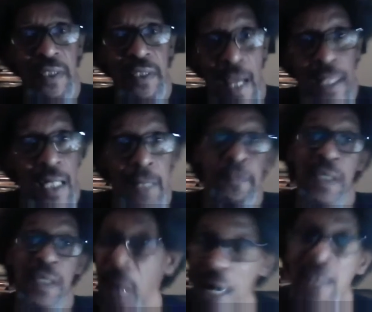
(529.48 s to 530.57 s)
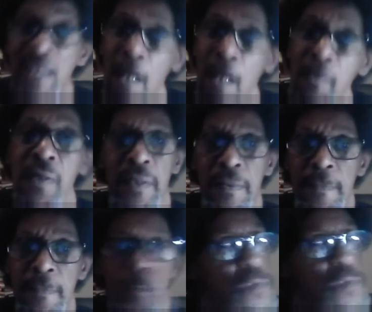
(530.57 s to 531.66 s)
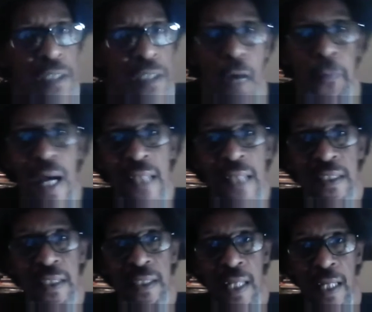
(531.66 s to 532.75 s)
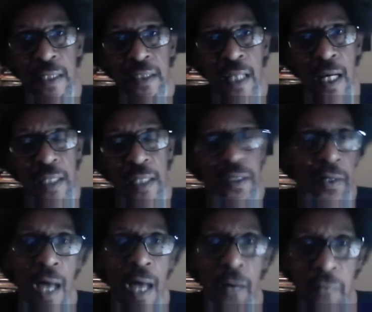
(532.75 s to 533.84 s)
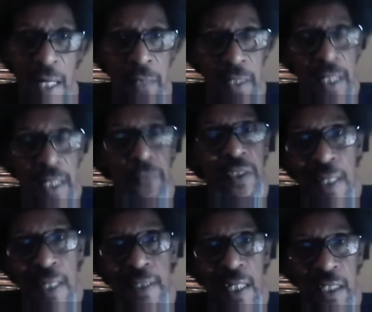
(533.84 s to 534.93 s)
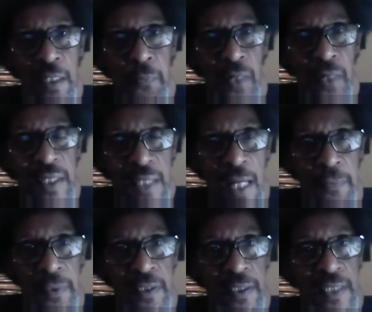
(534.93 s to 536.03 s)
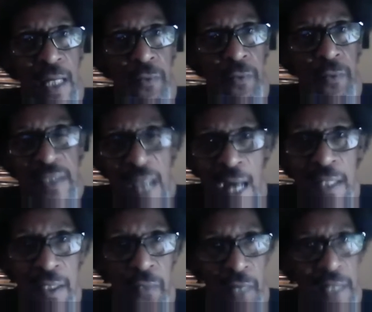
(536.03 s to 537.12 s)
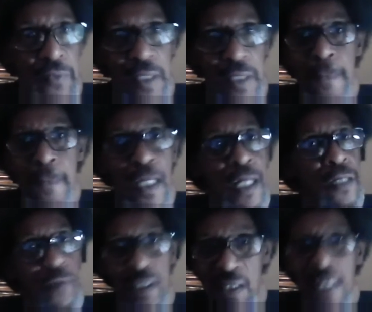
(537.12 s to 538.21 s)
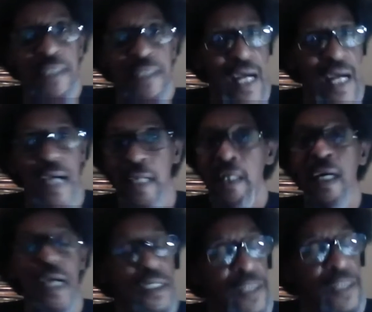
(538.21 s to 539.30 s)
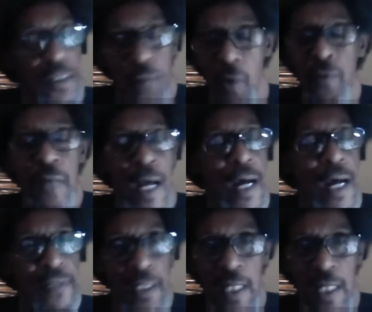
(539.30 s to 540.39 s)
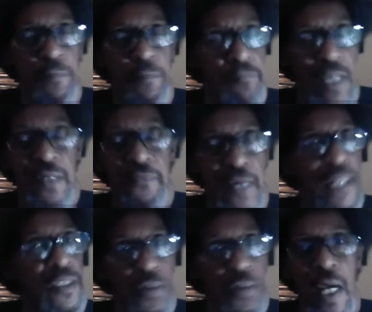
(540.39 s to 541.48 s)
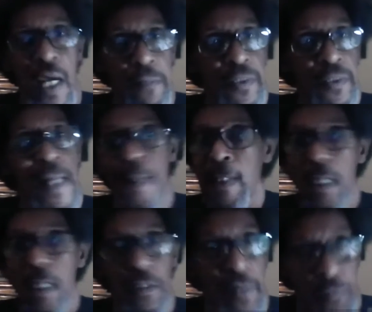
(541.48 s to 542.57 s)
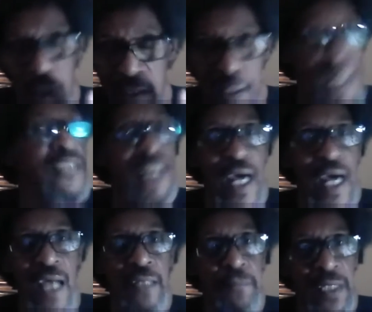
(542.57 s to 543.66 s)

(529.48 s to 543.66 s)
handcuffed this past summer. No policy change. So it's all rhetoric. And we said that in the press conferences that we're tired of the rhetoric. We're sick and tired, to quote the late Mother Fannie Lou Hamer, we're sick and tired of being